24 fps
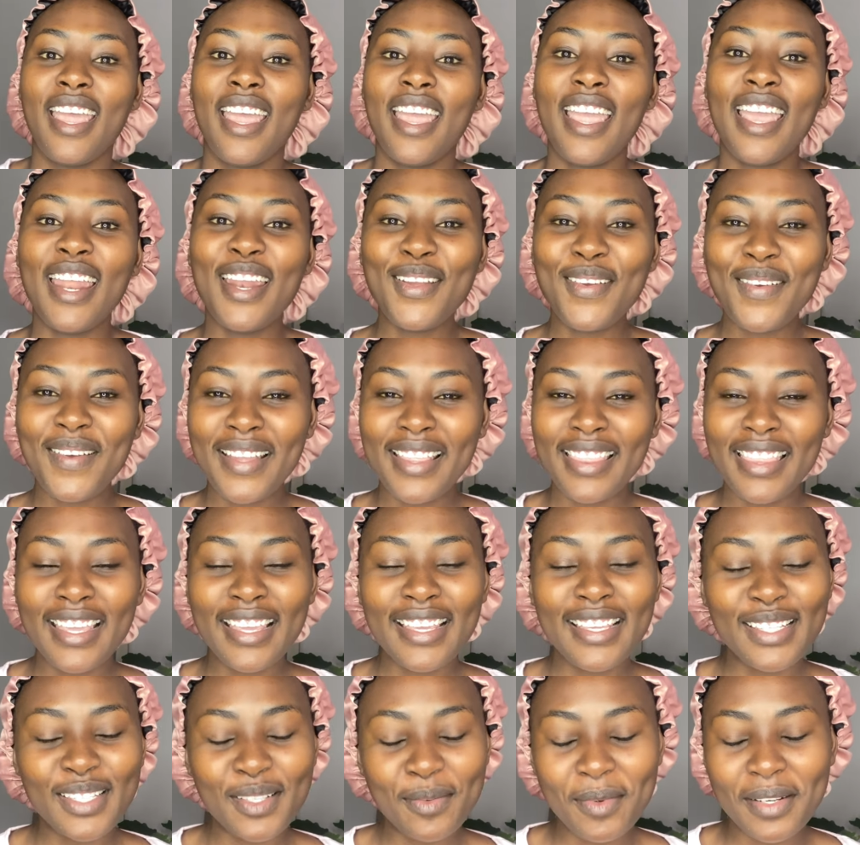Anyway, thank
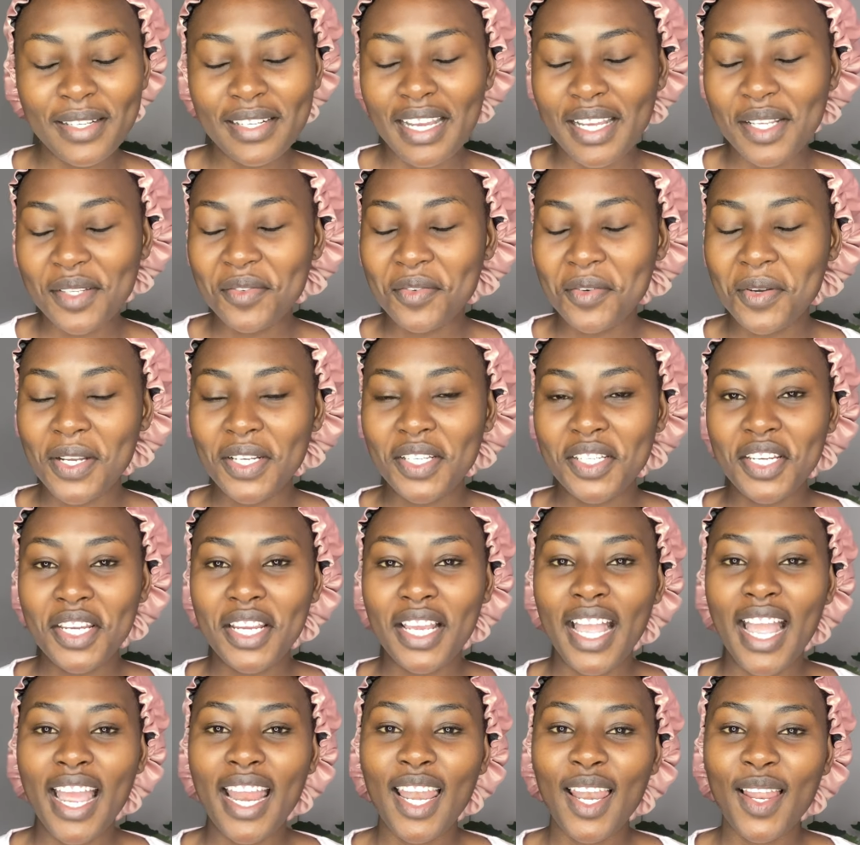you so much, guys, for watching.
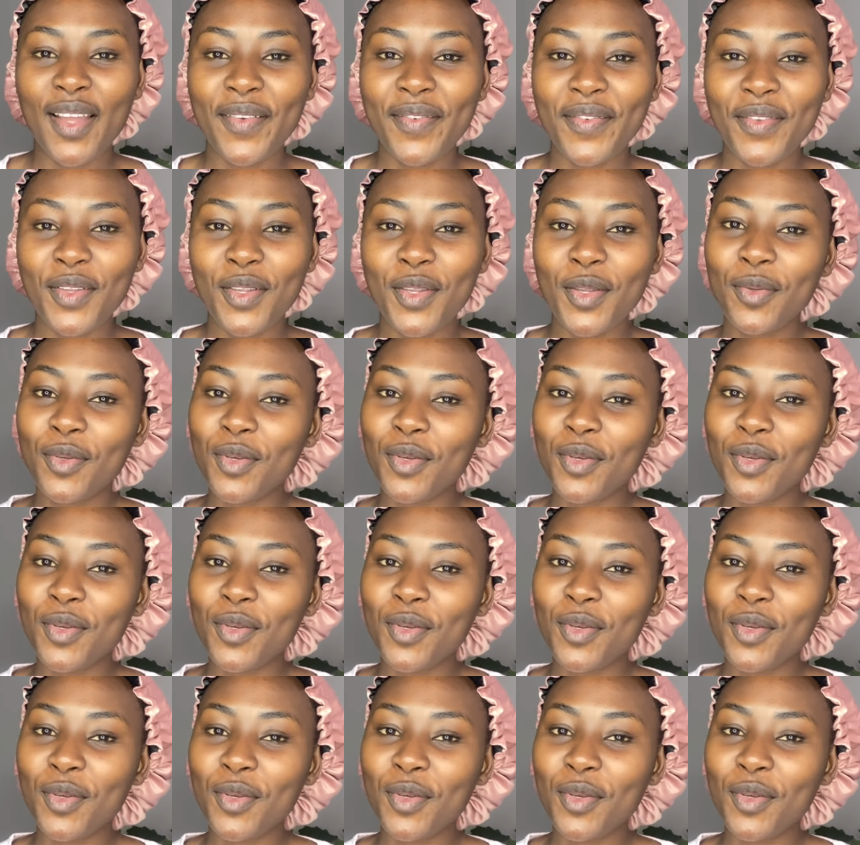I love you.